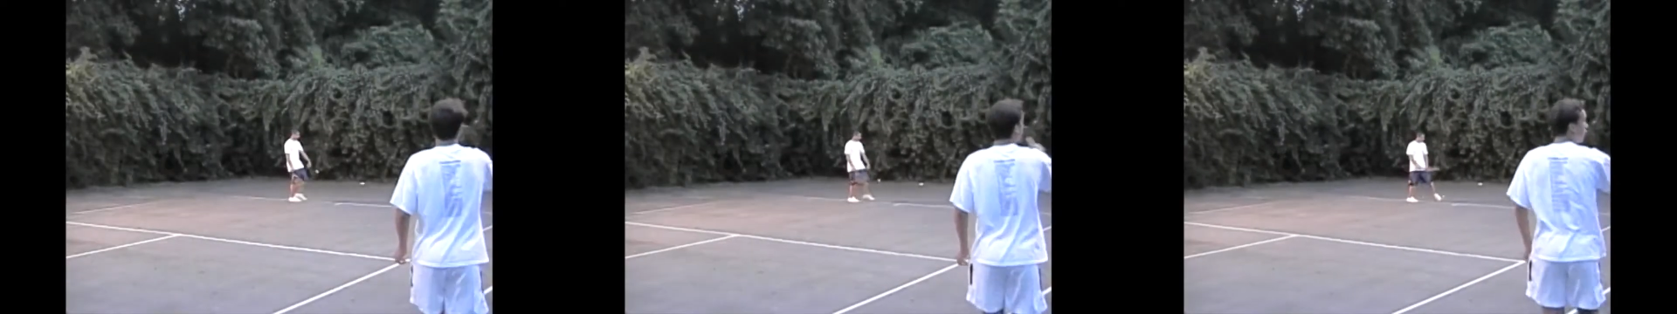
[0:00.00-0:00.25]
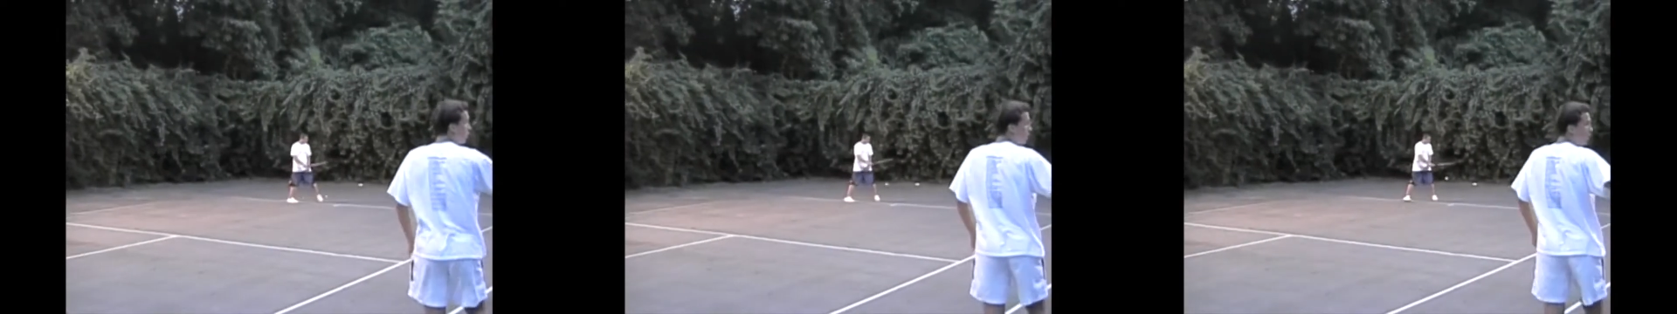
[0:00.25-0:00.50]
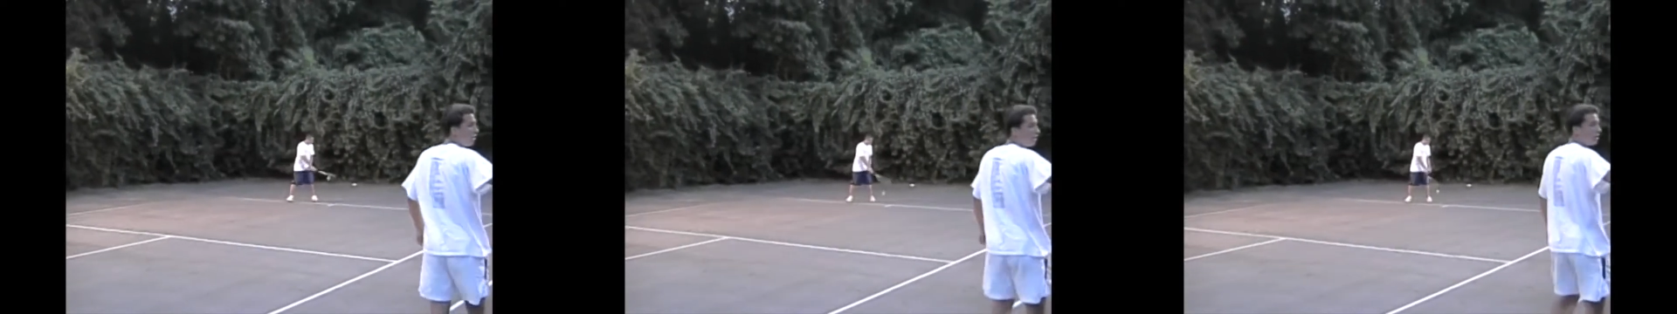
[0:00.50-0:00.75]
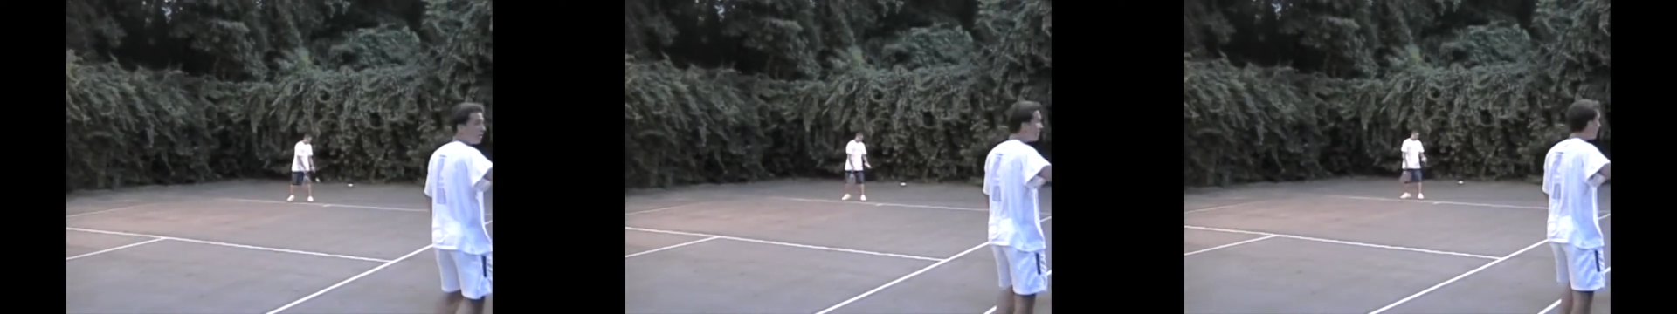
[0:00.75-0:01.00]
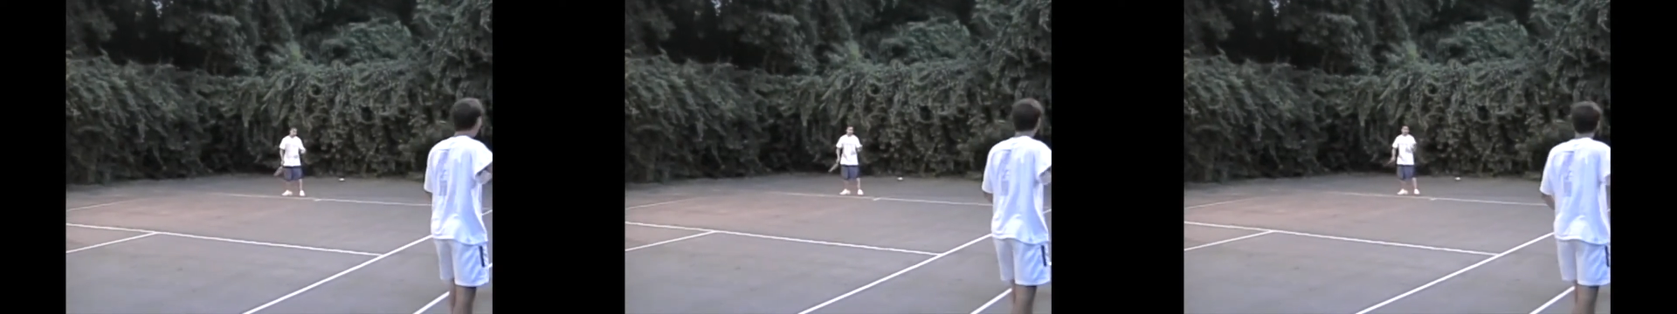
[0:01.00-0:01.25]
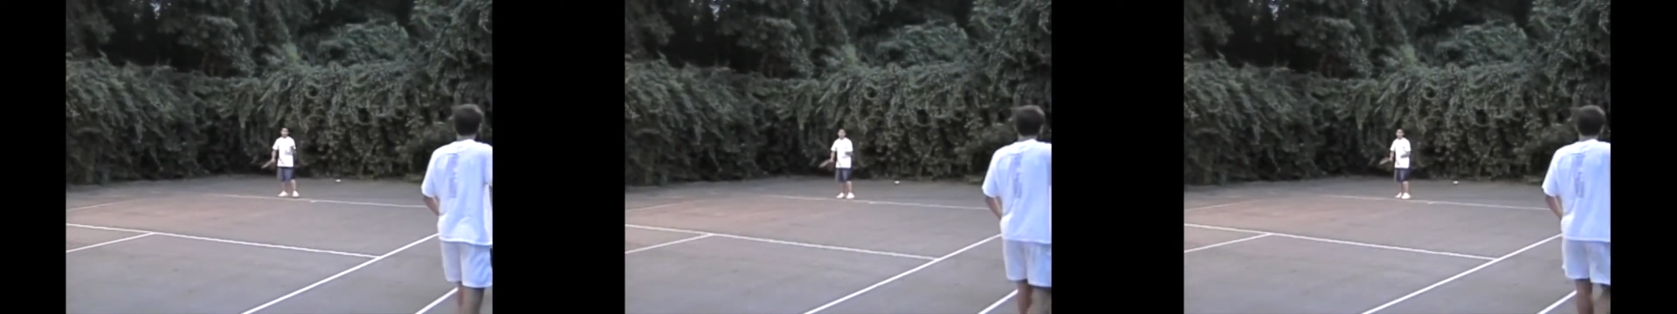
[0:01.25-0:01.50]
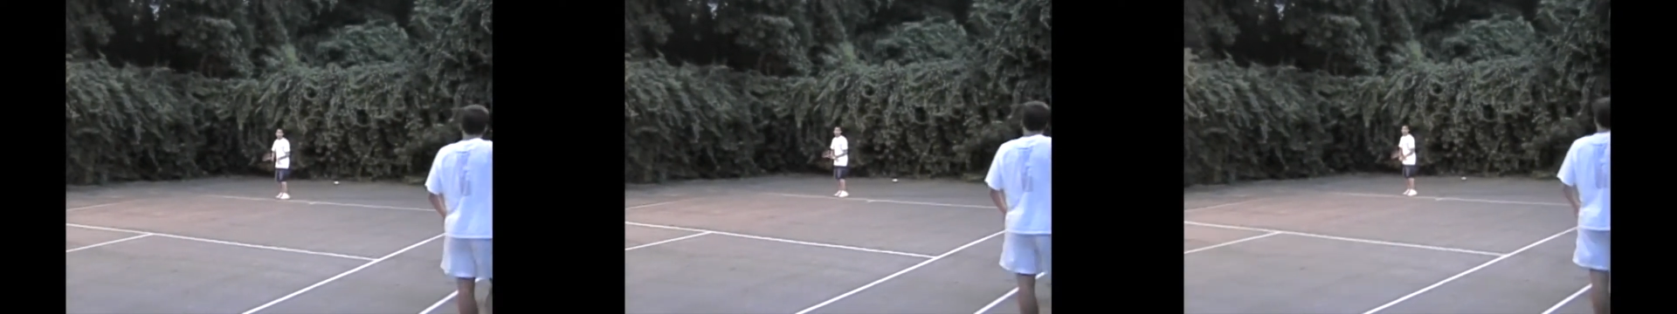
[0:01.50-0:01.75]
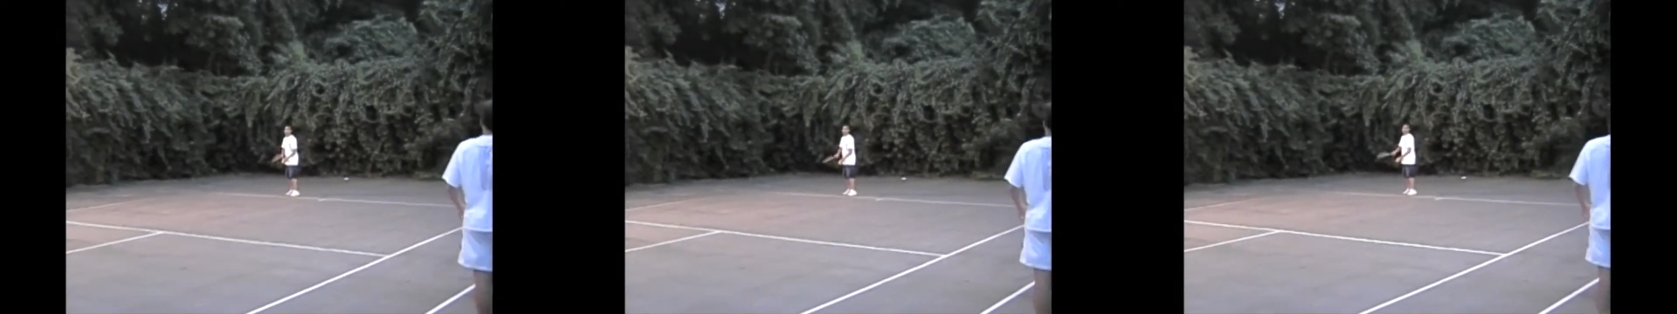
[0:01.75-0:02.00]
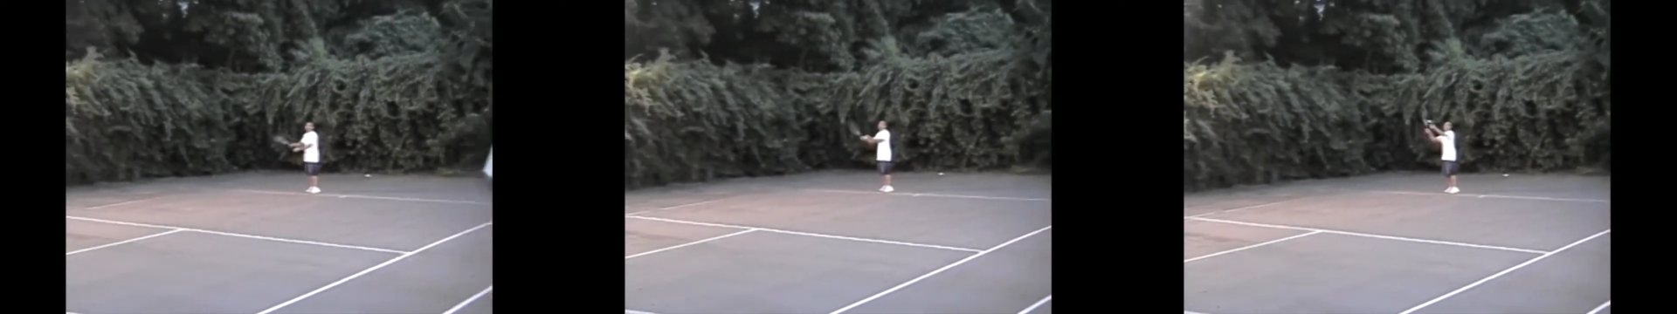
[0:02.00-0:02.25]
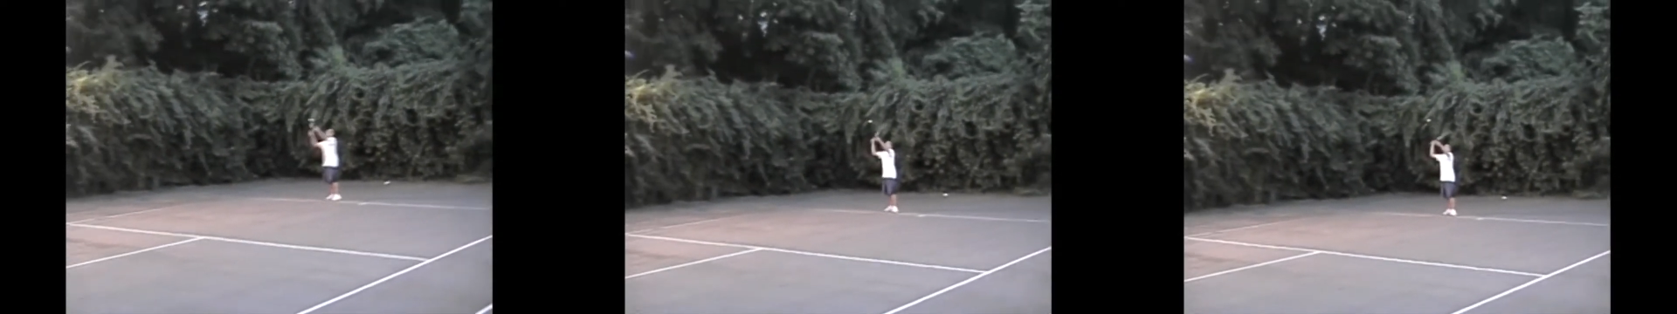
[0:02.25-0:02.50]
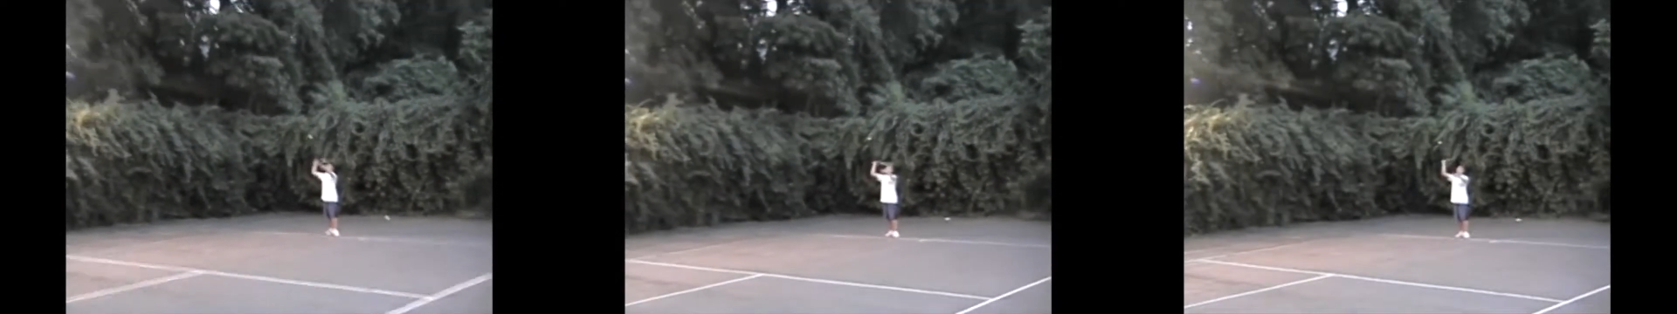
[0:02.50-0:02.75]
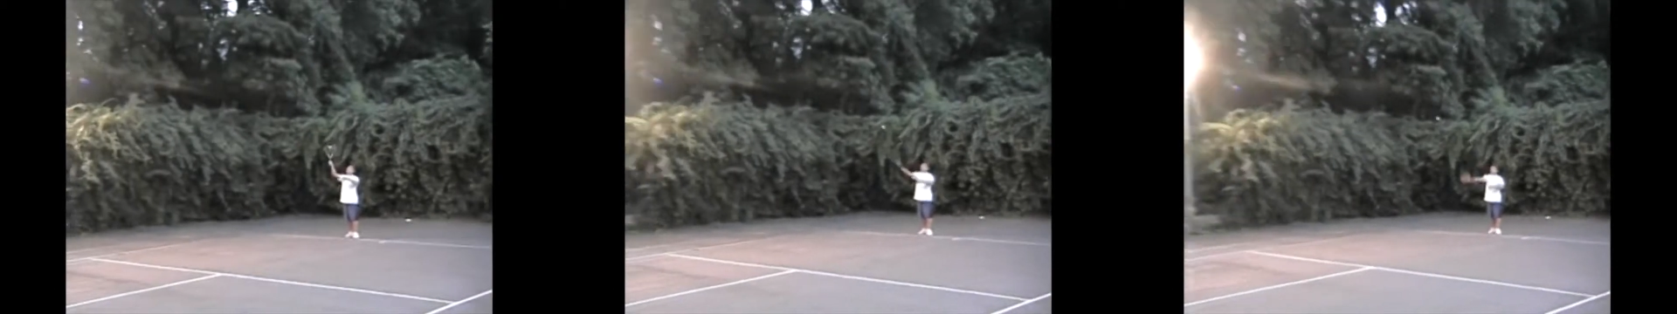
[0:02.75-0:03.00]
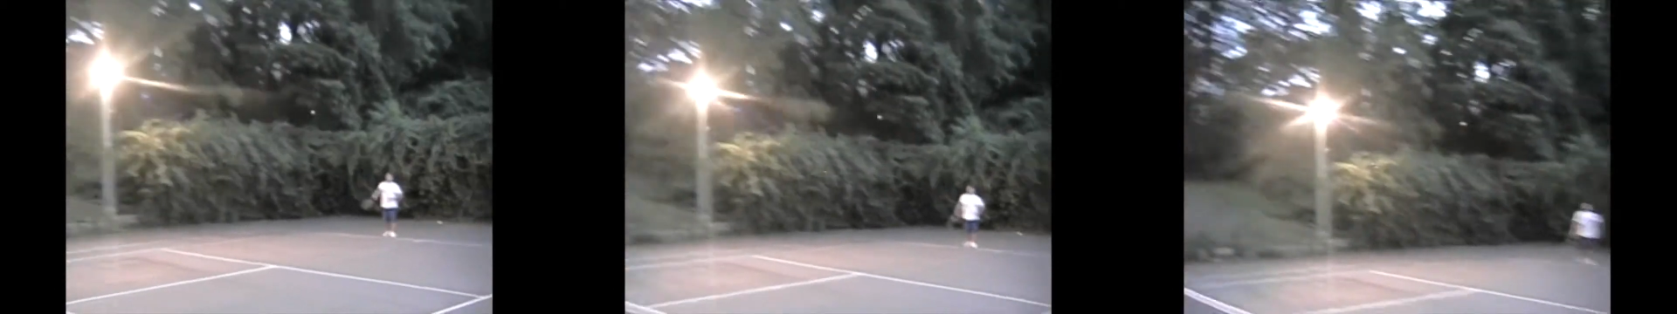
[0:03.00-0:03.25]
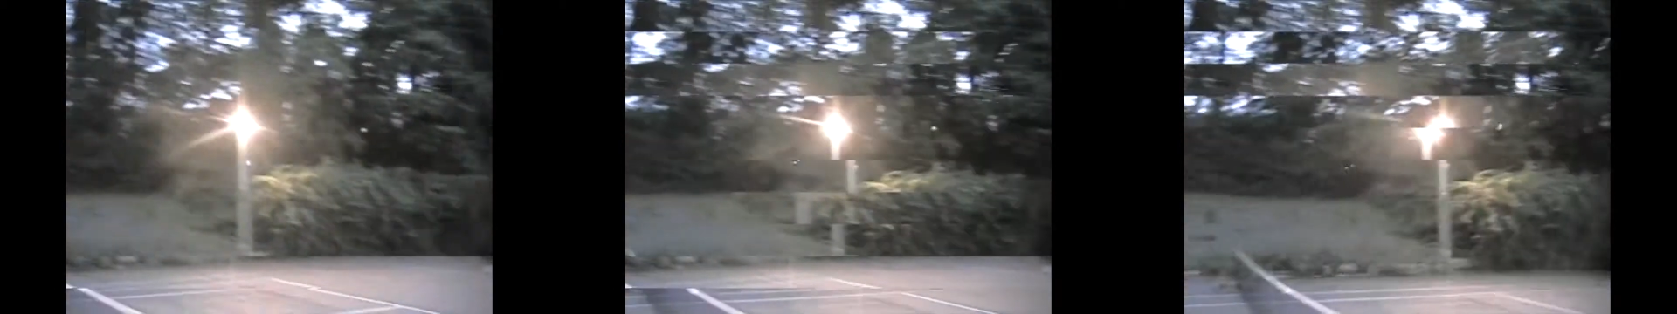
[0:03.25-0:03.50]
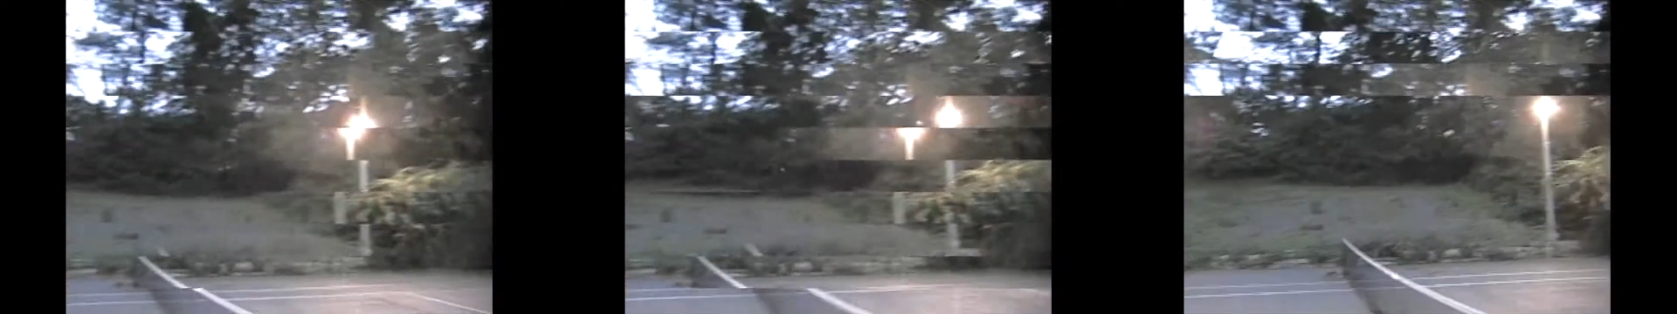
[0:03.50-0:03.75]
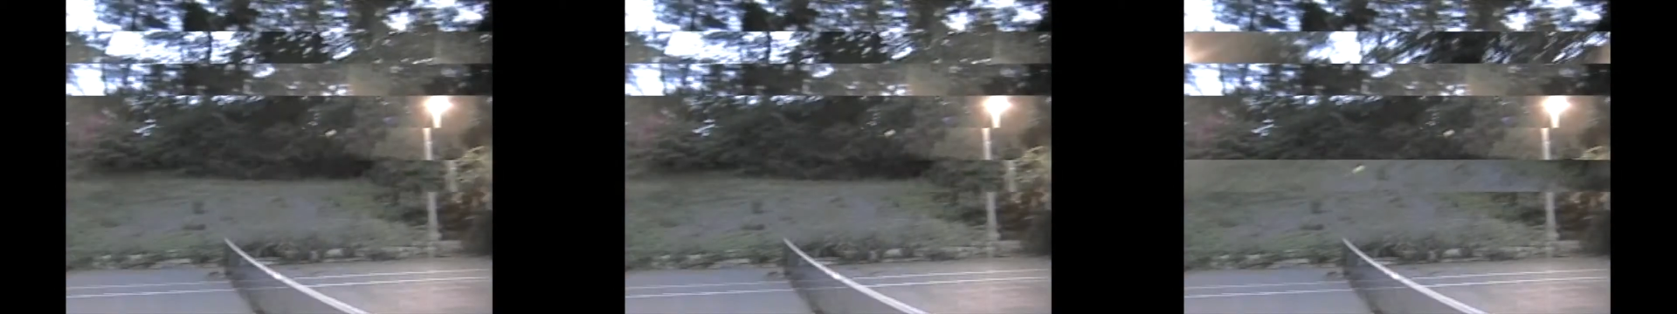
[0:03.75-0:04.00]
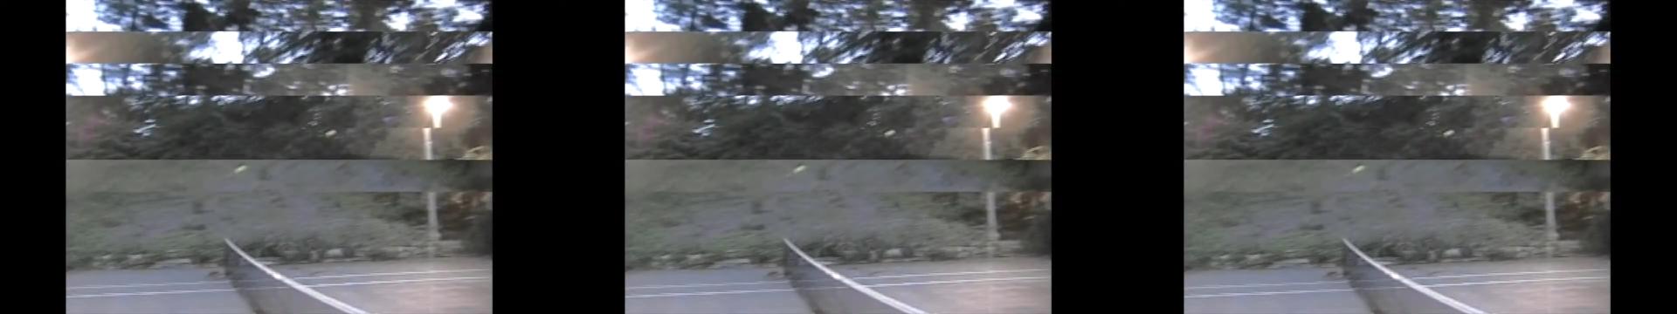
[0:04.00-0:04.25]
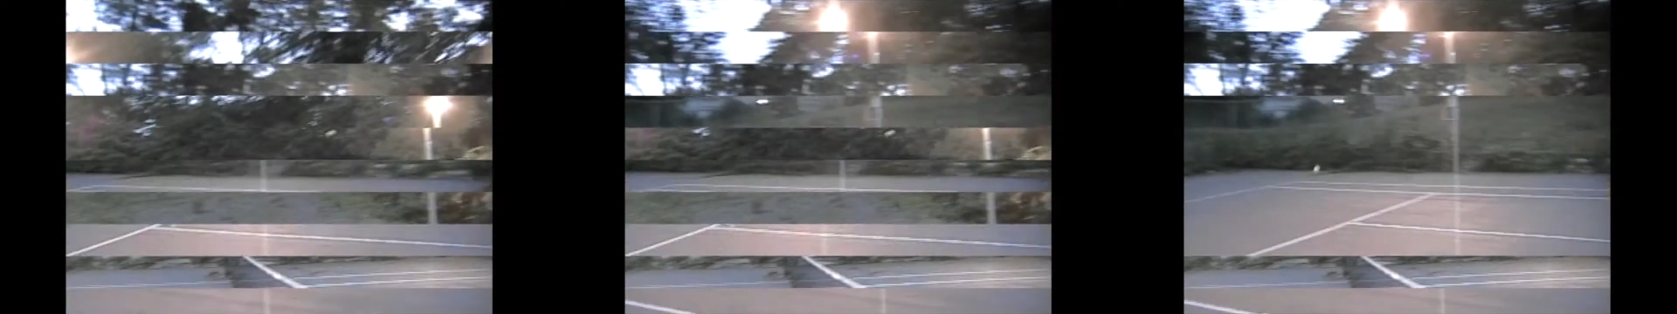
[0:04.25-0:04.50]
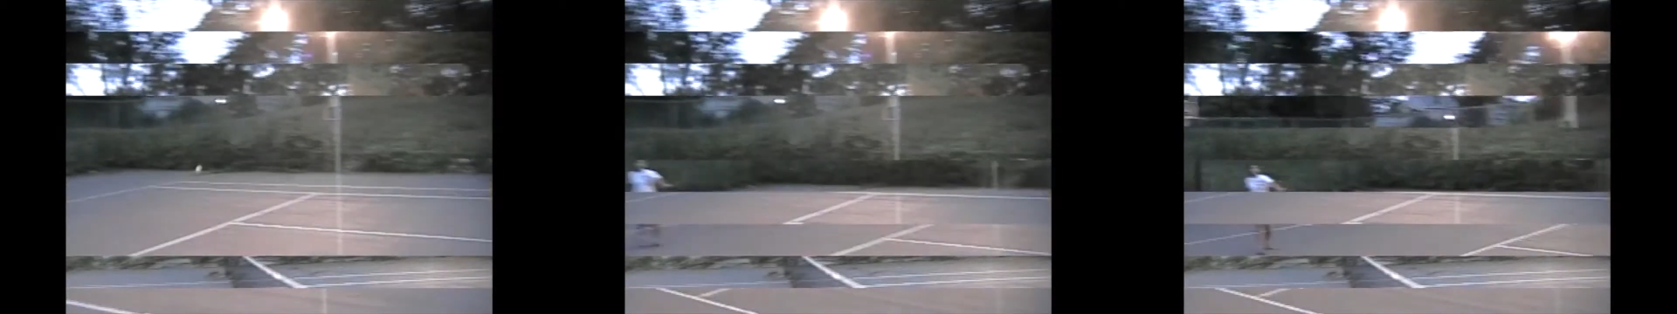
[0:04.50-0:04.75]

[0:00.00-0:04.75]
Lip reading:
[unreadable: no face in view]